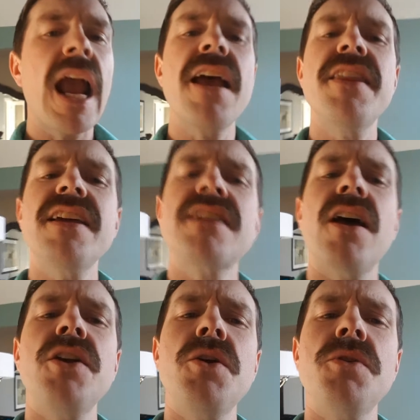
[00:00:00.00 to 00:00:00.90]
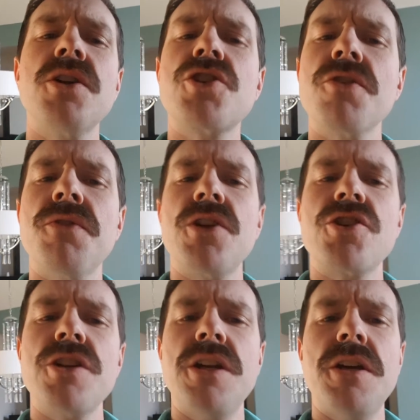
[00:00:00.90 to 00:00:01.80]
And they tell you that your
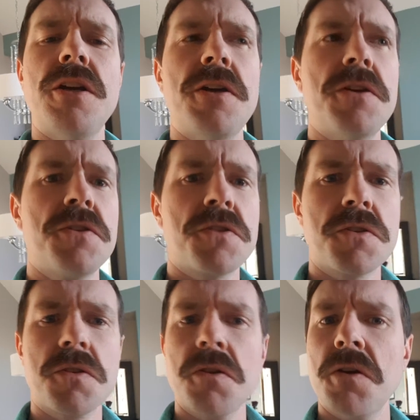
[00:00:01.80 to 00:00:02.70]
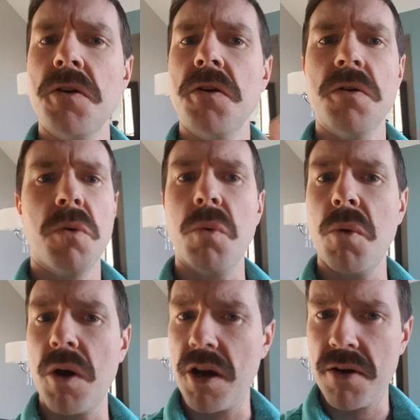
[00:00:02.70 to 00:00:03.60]
vision is
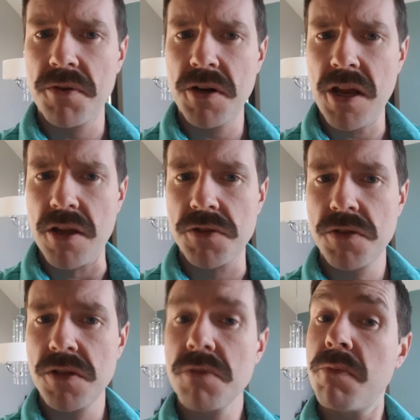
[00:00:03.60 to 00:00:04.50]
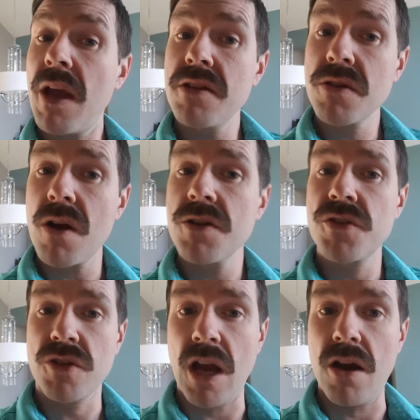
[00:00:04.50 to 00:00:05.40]
whatever it is. It's based on a
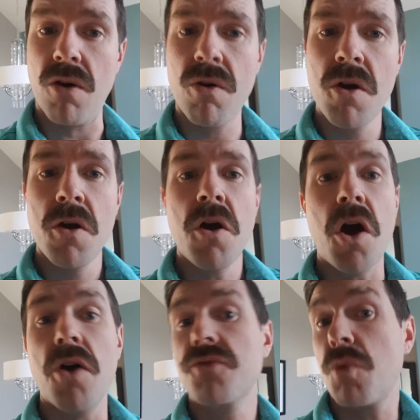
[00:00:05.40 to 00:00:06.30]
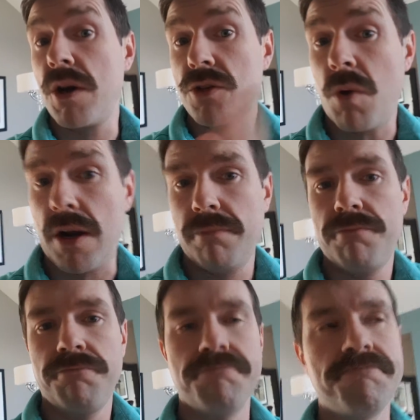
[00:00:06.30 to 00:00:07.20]
scale of 20/20,
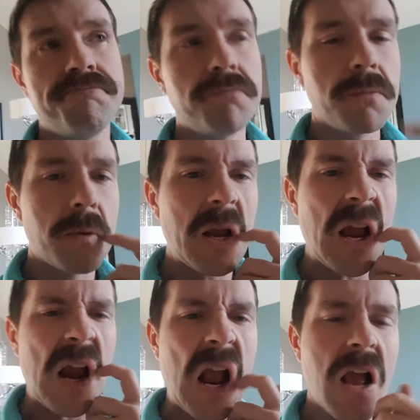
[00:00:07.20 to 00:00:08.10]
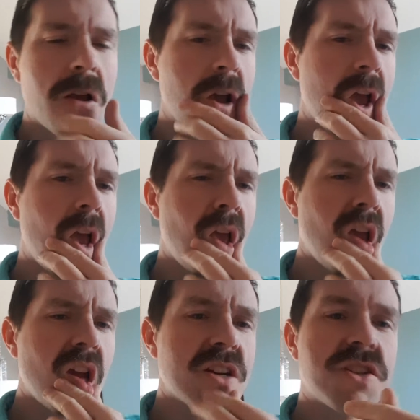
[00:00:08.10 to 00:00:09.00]
okay?
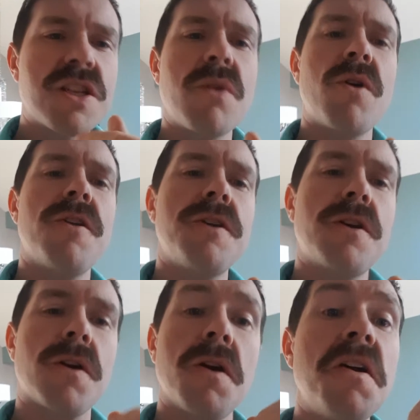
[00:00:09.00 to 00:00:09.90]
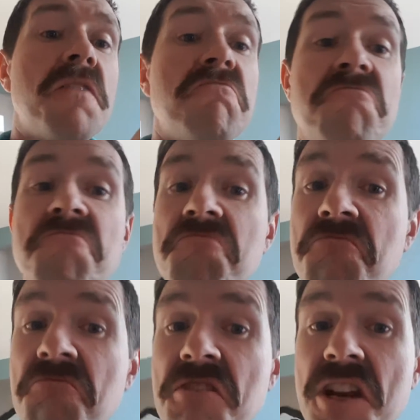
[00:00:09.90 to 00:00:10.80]
To see whether you're
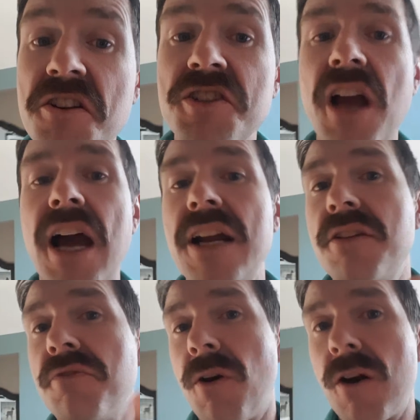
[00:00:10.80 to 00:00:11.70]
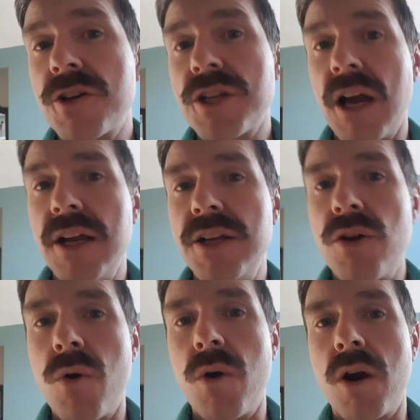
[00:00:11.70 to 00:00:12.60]
nearsighted, farsighted,
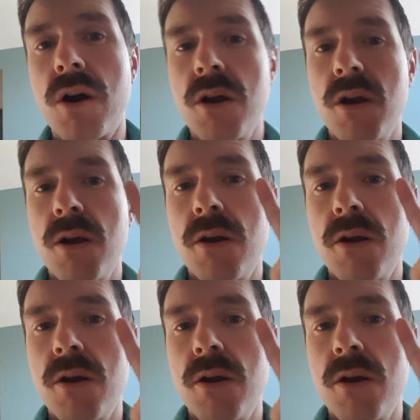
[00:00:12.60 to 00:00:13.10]
or